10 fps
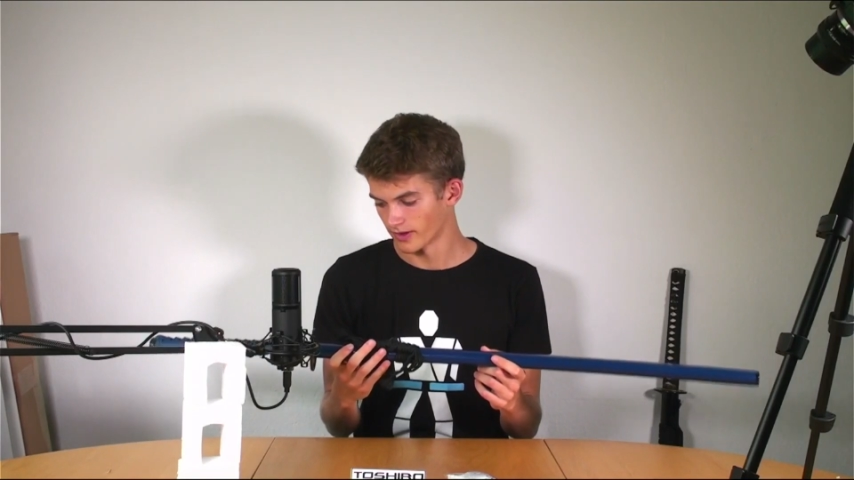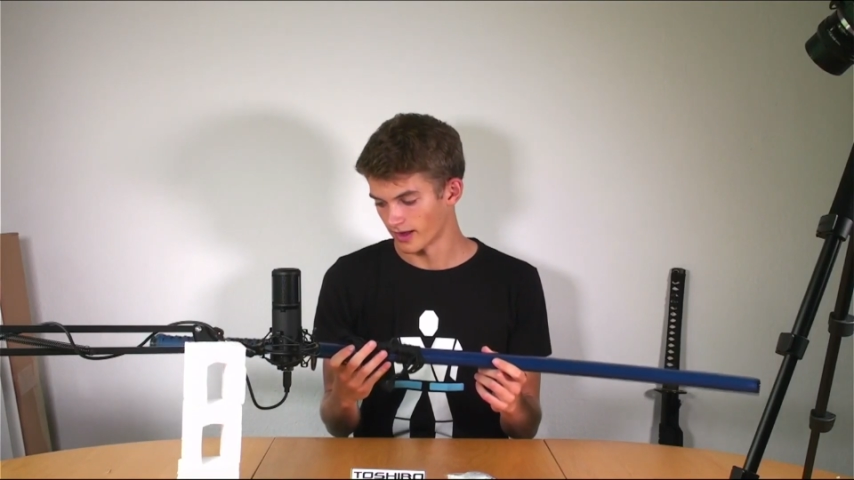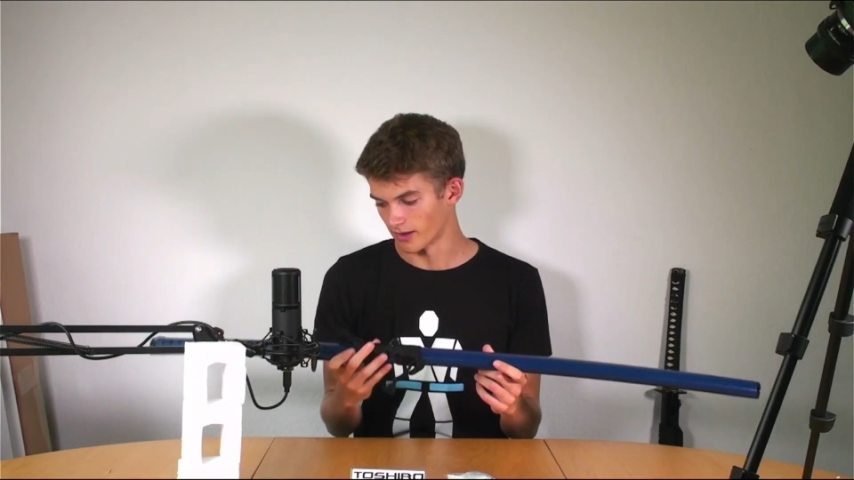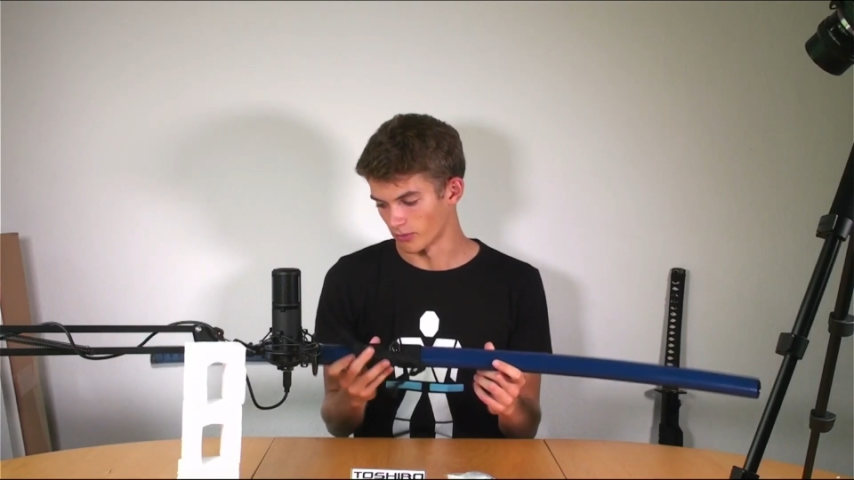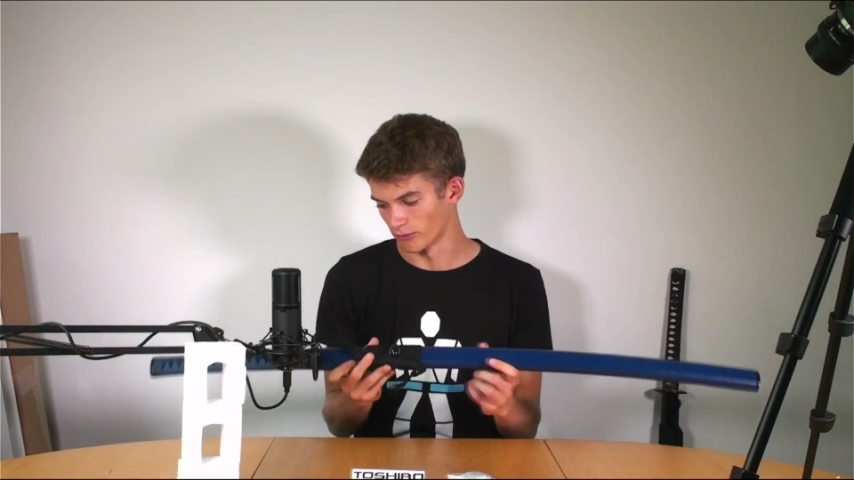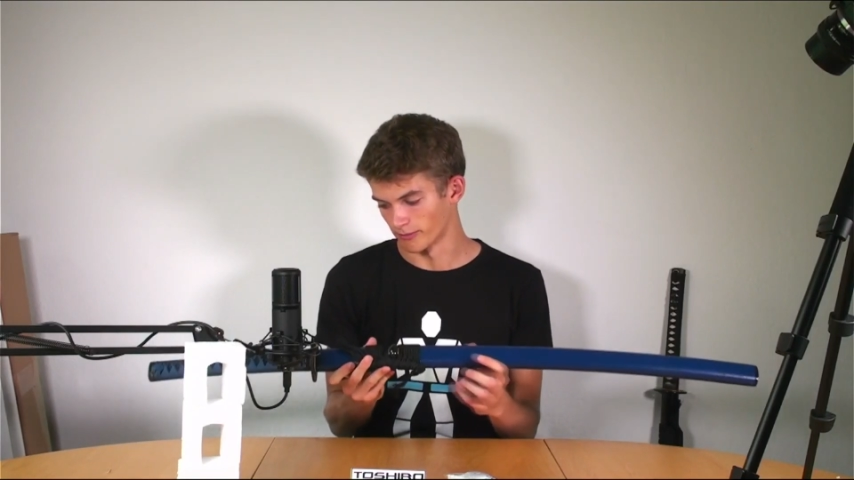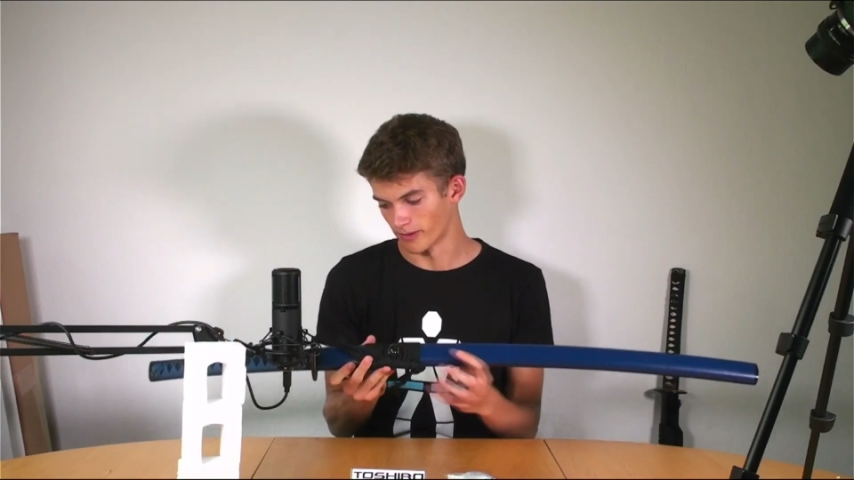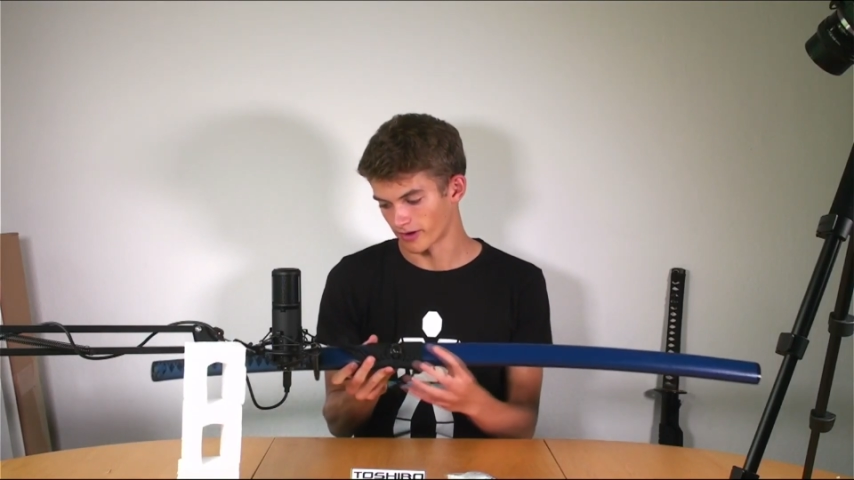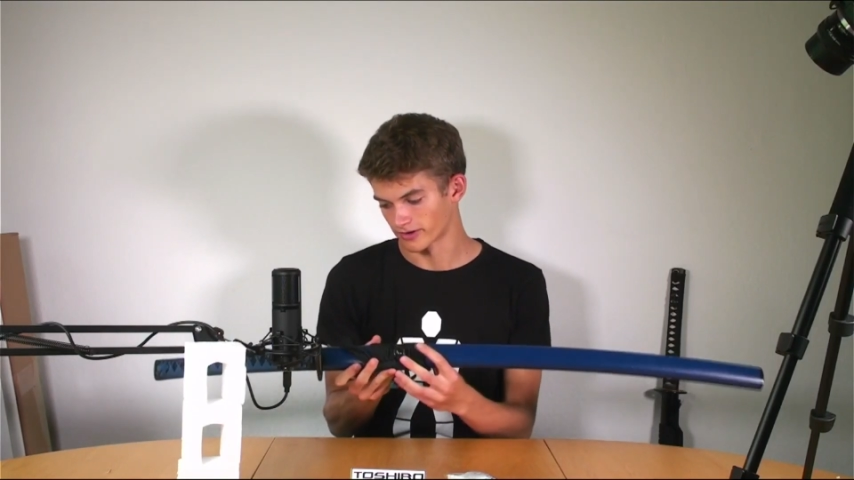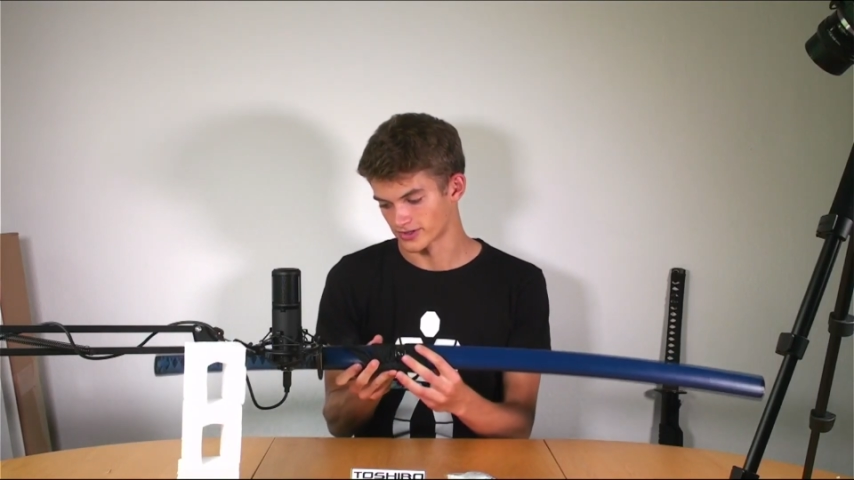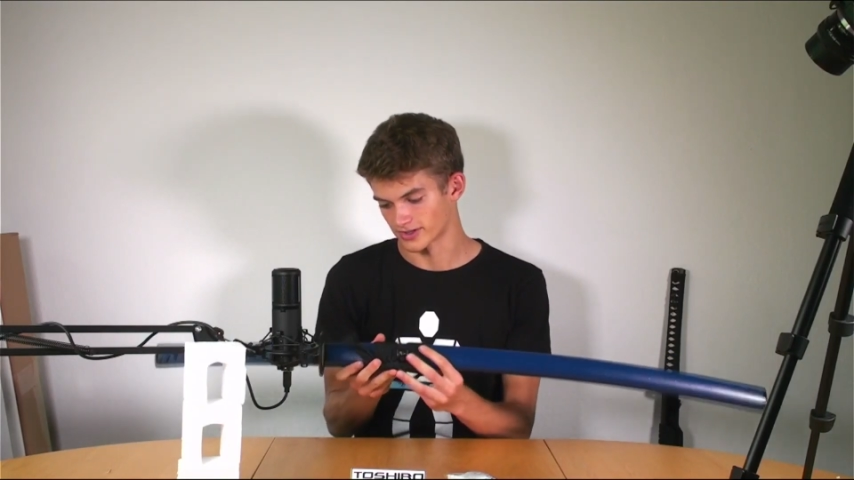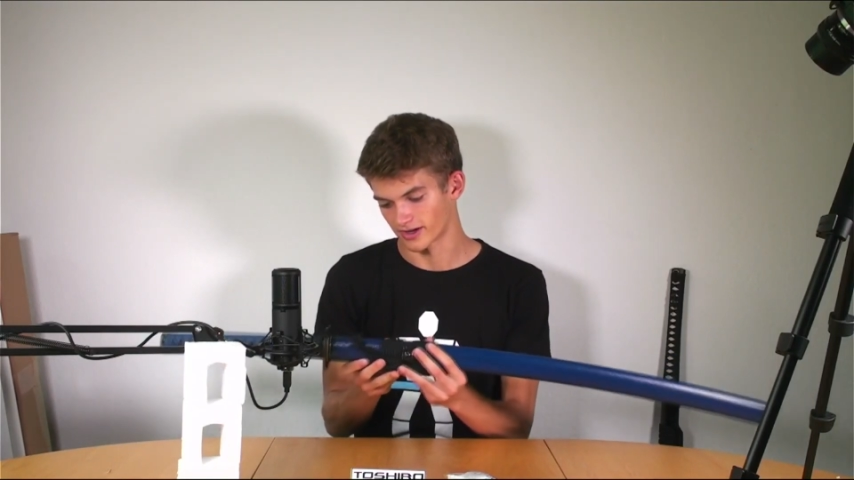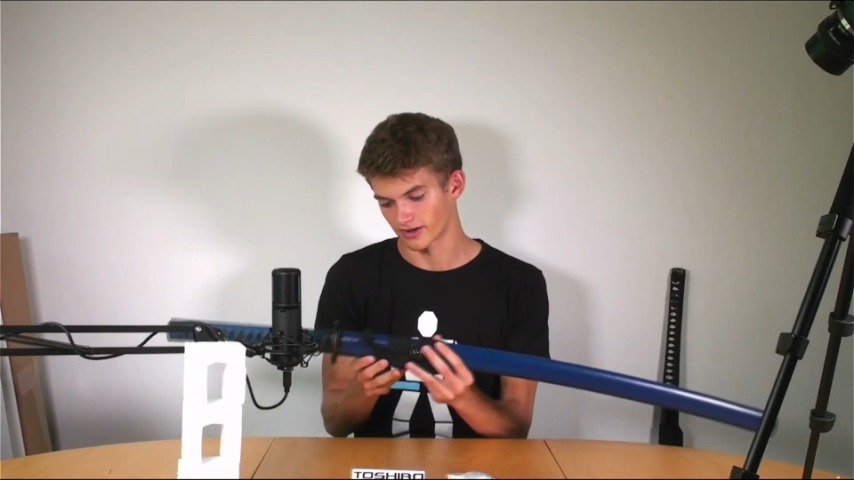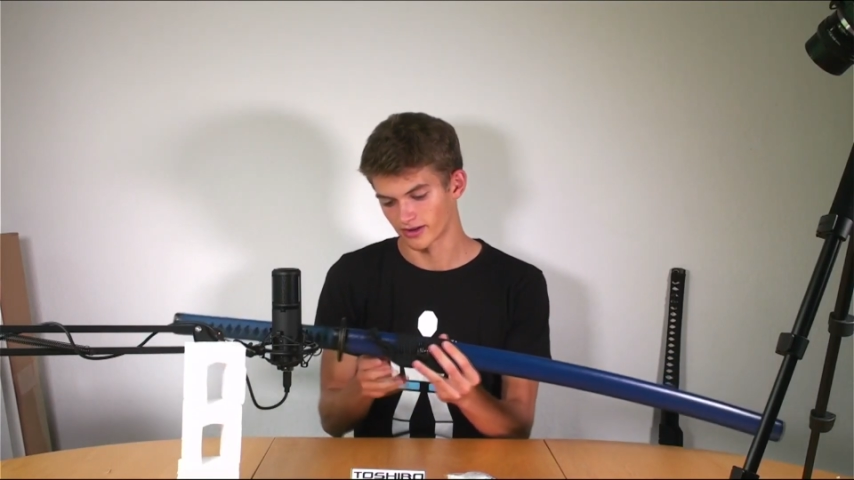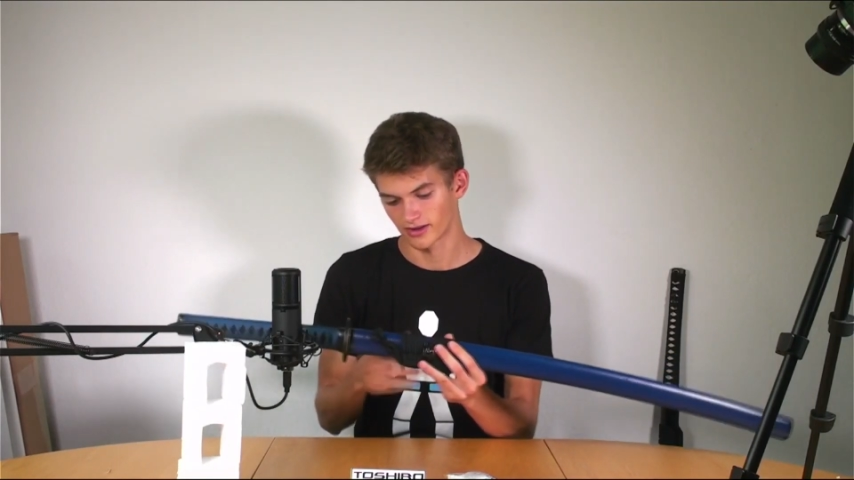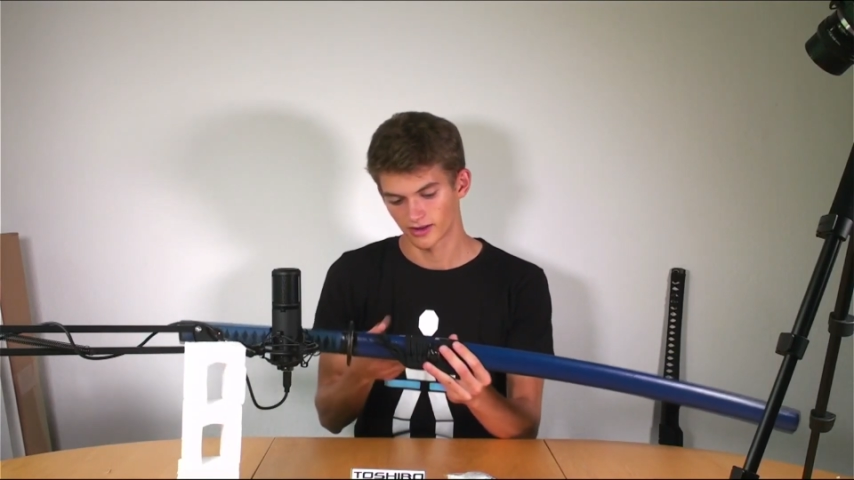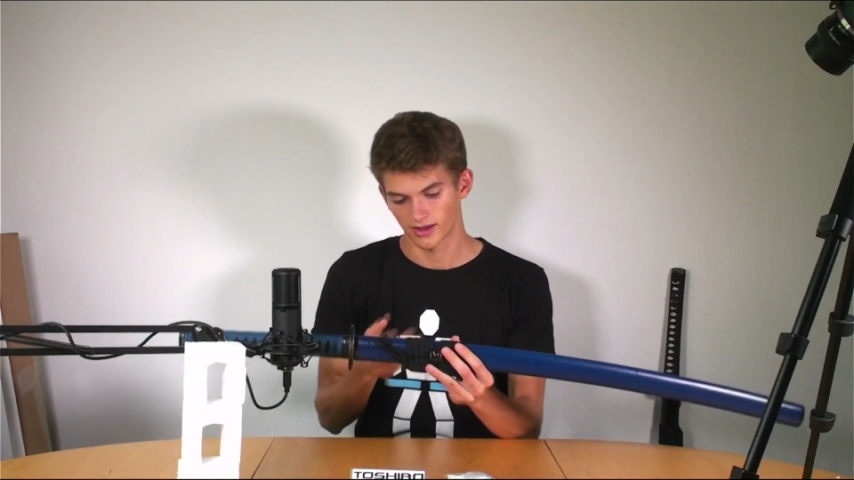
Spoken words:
and more of a modern style.